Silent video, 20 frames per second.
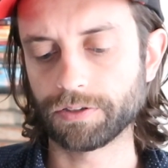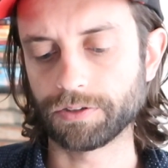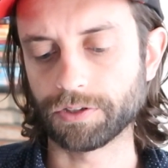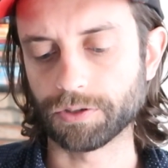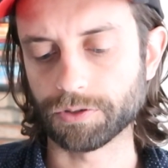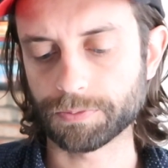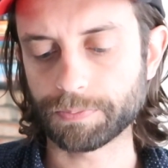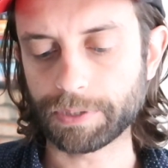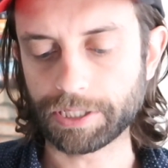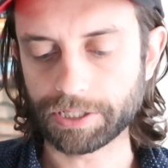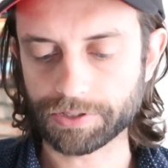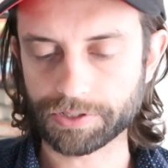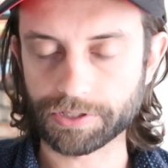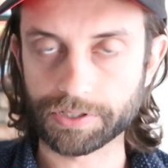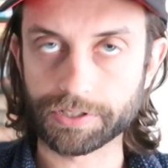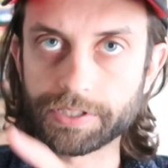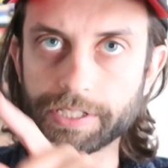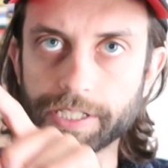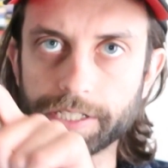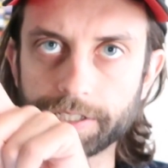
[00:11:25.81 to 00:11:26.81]
those
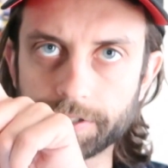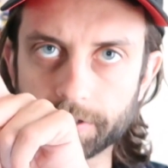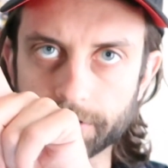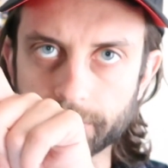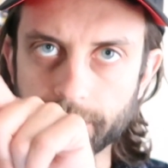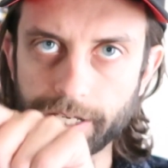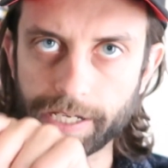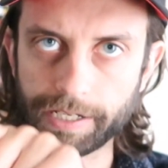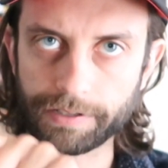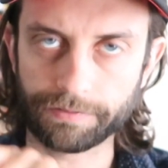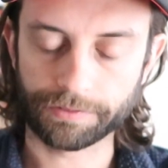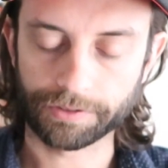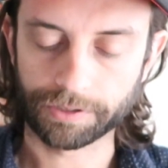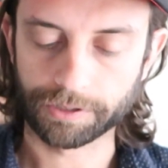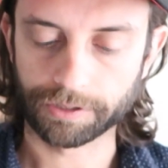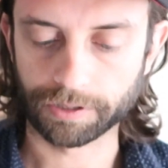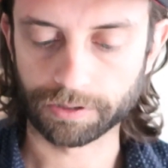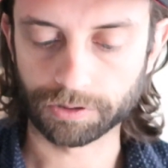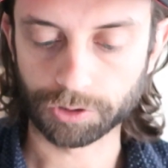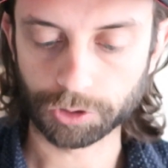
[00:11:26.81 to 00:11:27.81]
pieces that just have
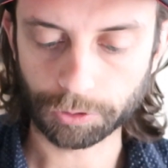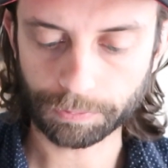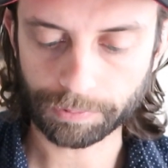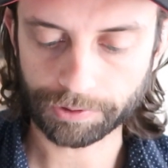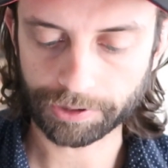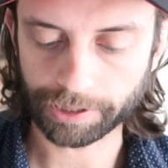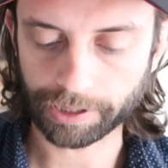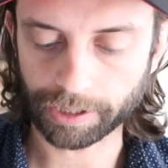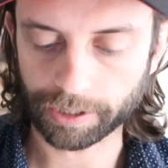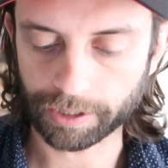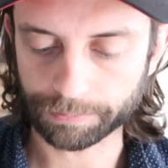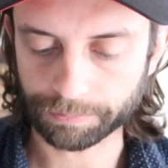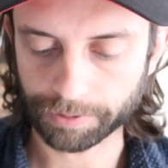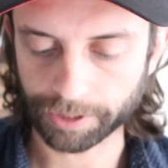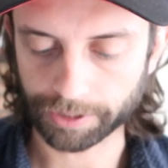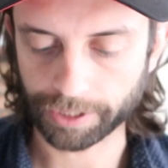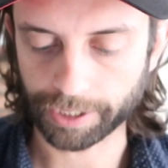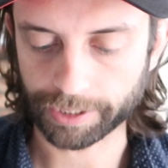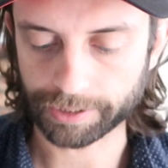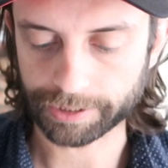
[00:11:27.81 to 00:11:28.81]
the loop there,
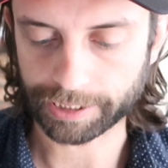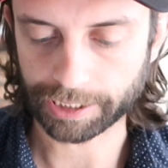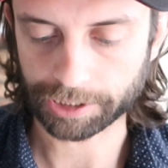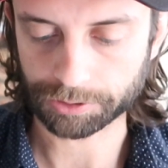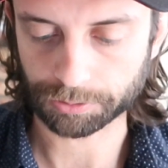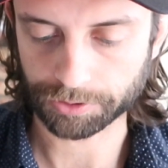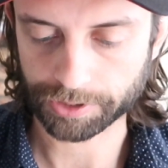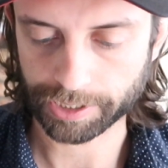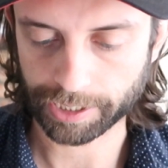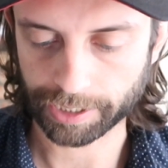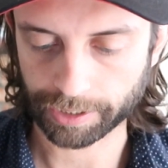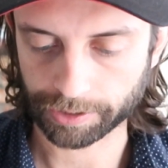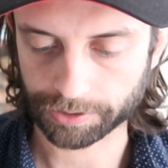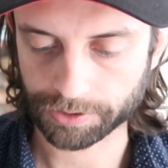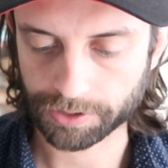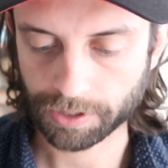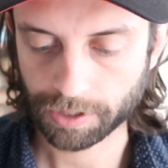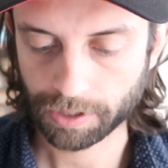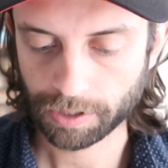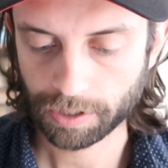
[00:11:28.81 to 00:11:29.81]
but not the actual
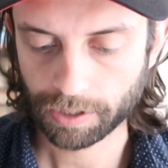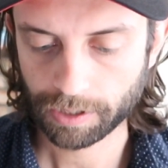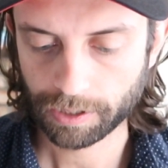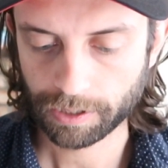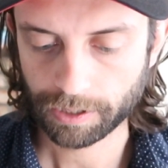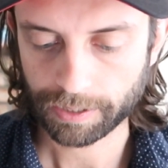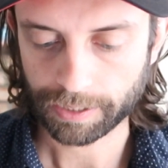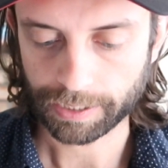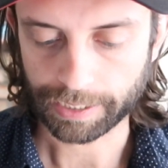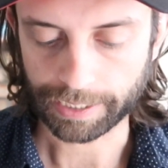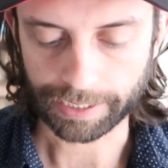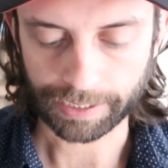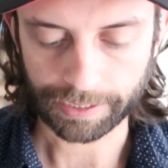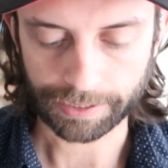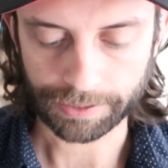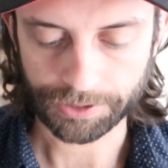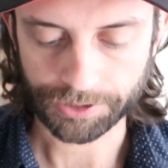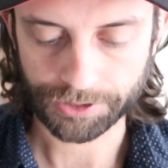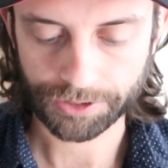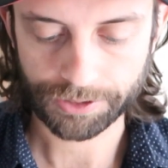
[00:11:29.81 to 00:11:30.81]
tags.
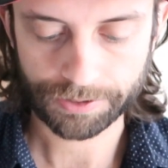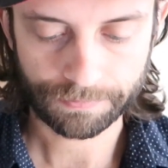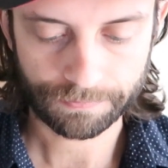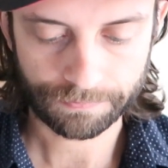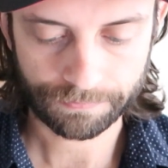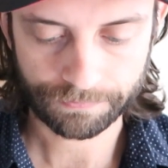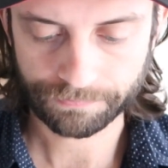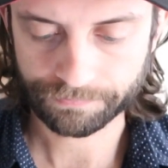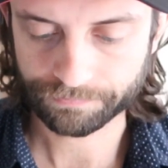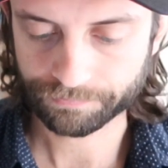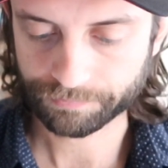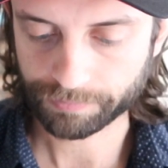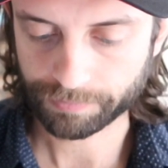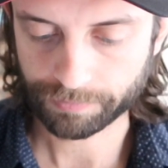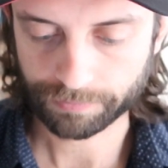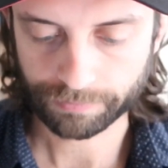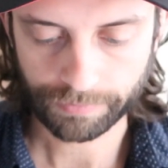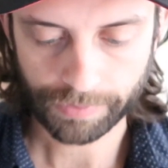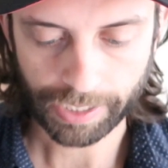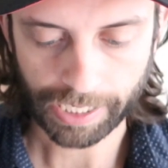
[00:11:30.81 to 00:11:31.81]
And
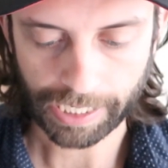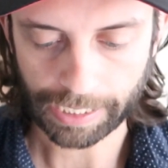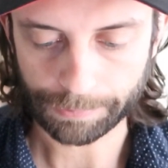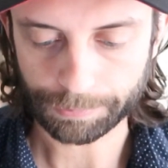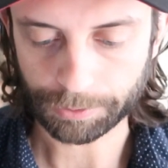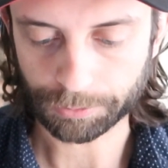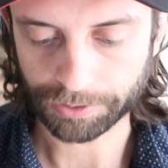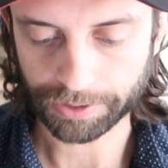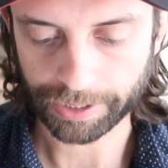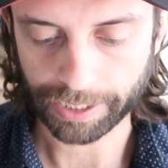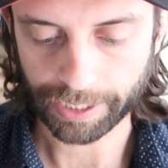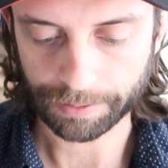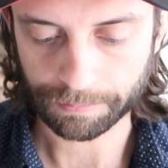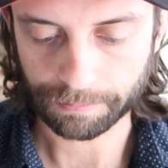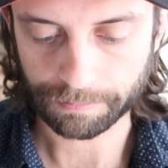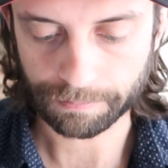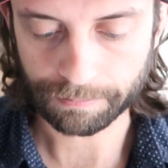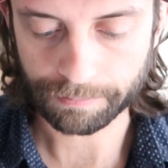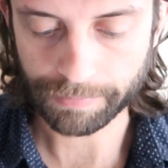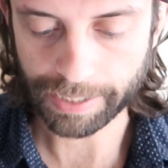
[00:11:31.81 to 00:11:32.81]
happy with
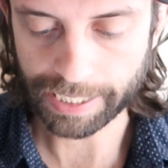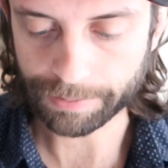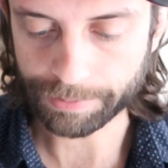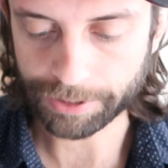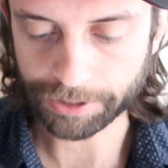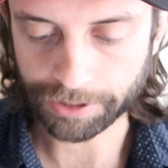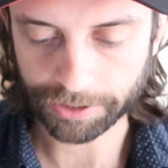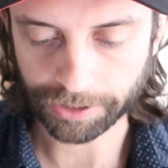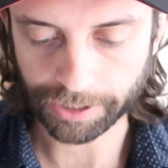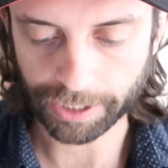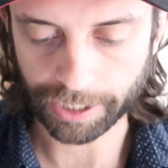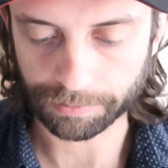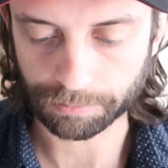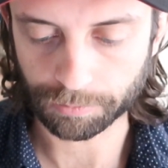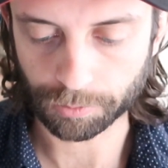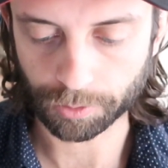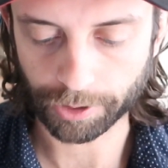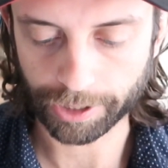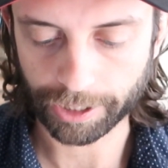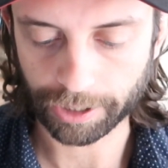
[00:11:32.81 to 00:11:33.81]
that. Maybe could have gotten
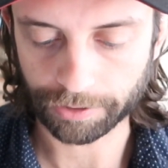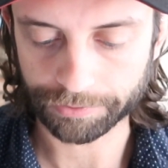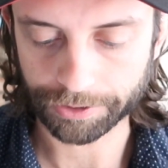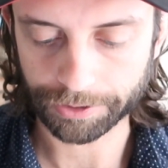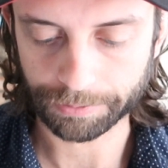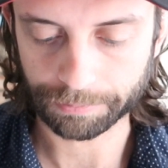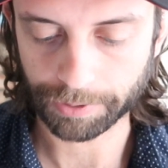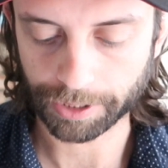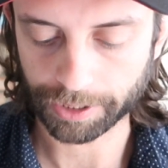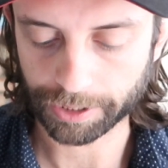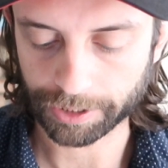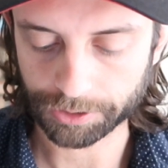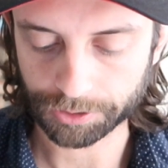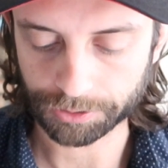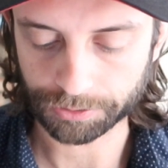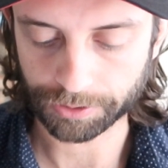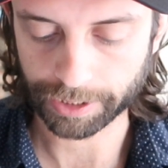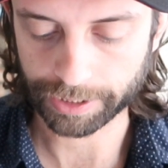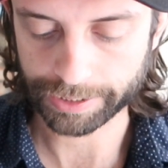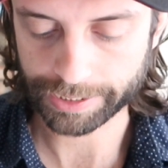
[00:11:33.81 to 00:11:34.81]
more out of it, but I
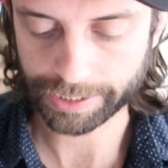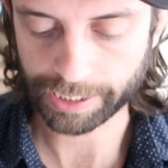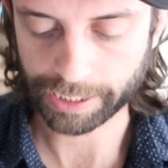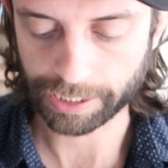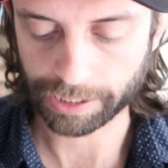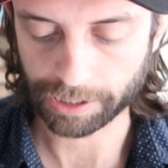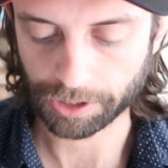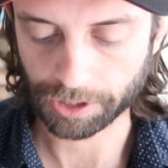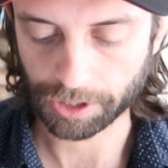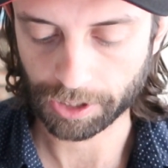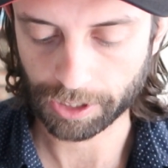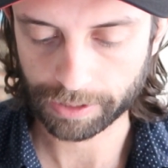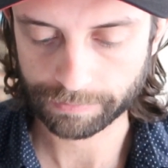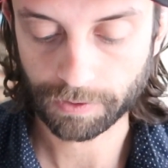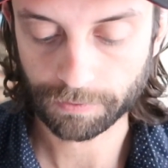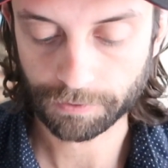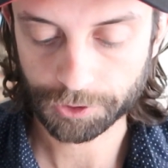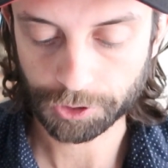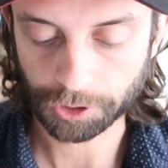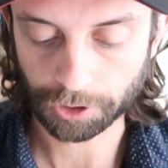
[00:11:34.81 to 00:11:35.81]
do not care.
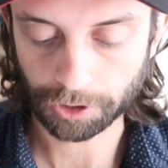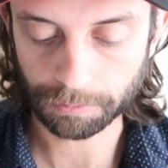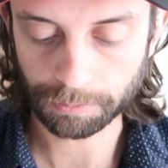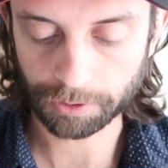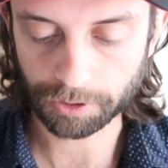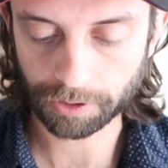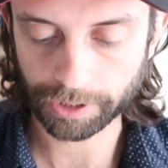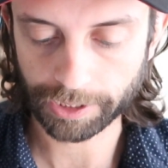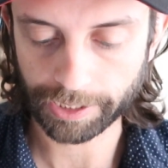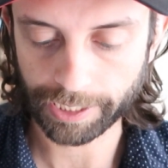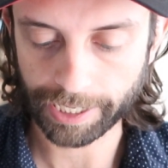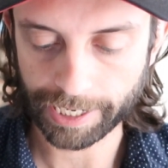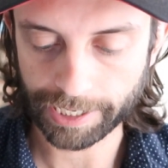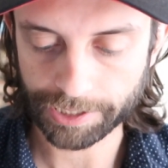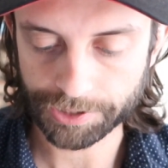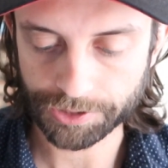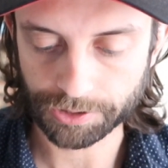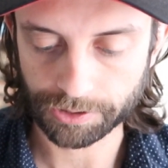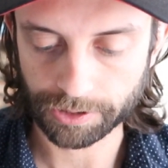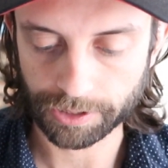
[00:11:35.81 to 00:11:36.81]
Turnbull and
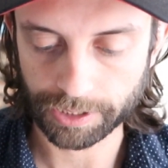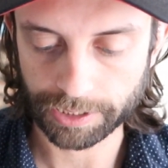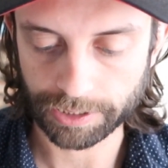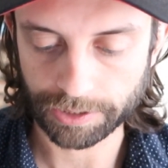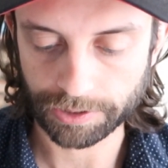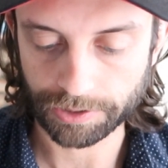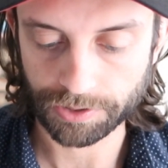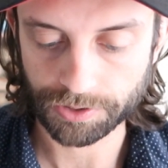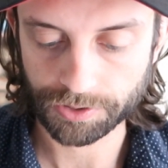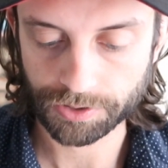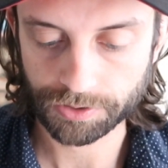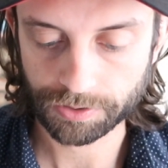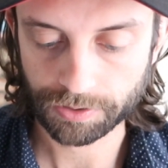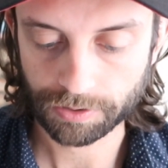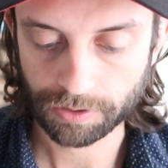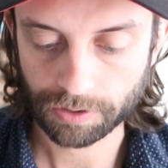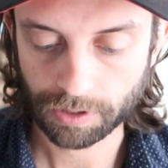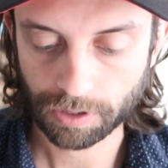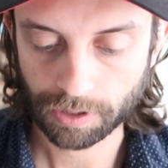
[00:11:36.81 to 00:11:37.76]
Asser is